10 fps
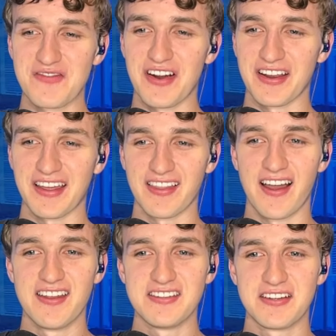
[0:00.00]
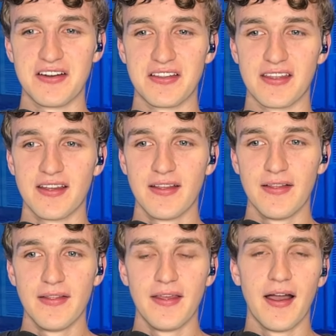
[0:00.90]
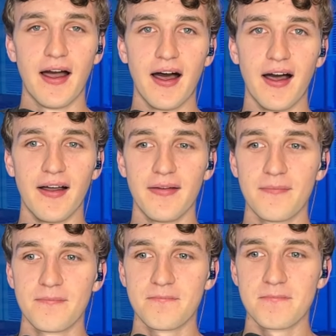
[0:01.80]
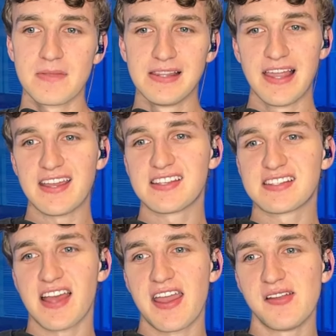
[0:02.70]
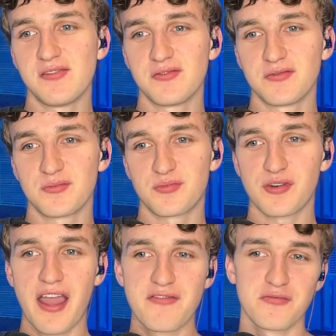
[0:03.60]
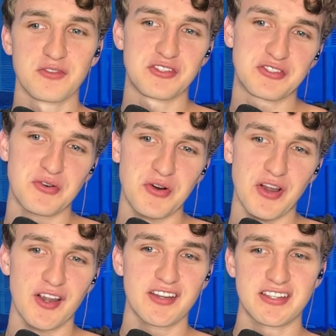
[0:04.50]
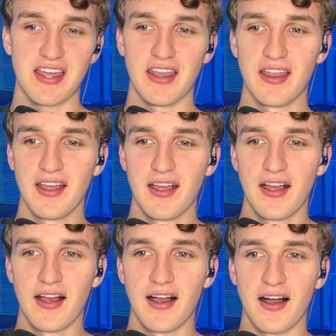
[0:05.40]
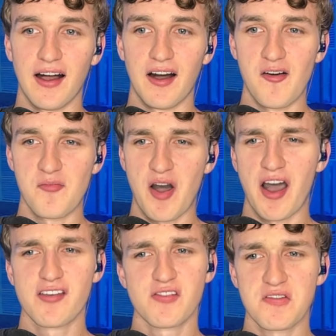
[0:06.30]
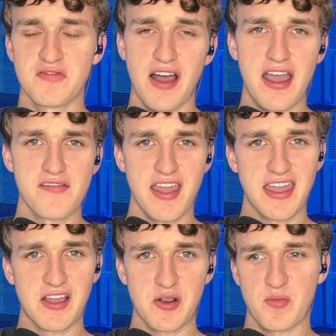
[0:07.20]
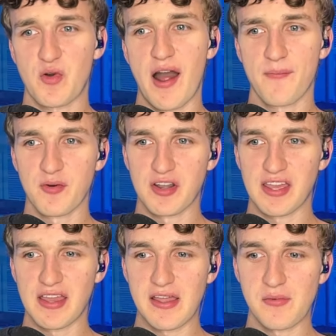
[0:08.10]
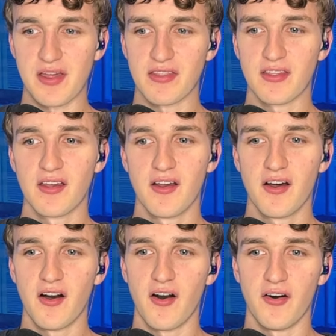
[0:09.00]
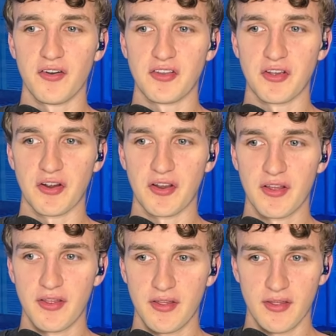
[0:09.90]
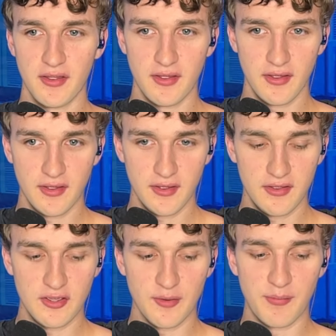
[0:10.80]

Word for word: parking lot as you go to the uh, lakeside private resort and um, 105 acre property with all your your